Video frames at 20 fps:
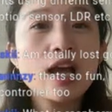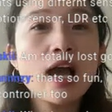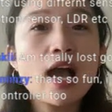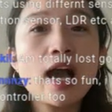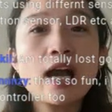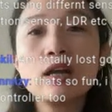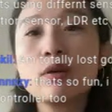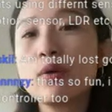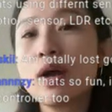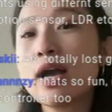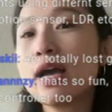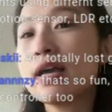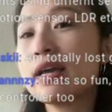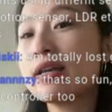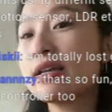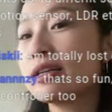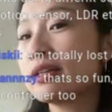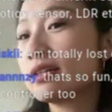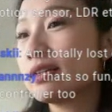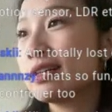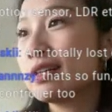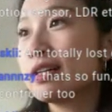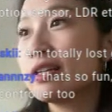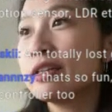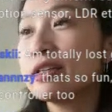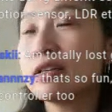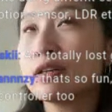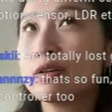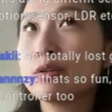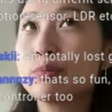How do I,
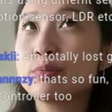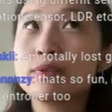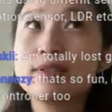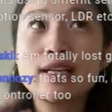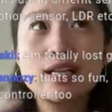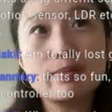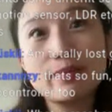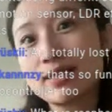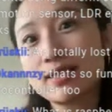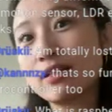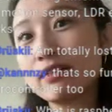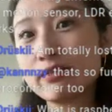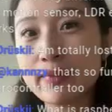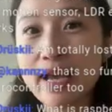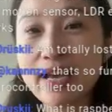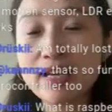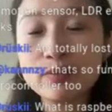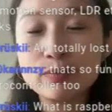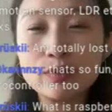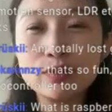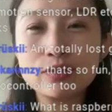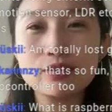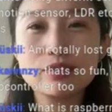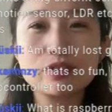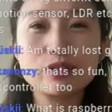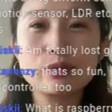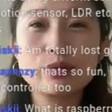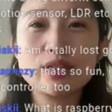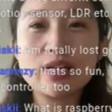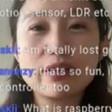protect myself from
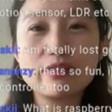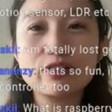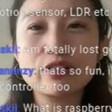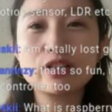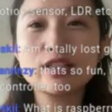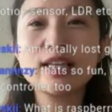animals or whatever?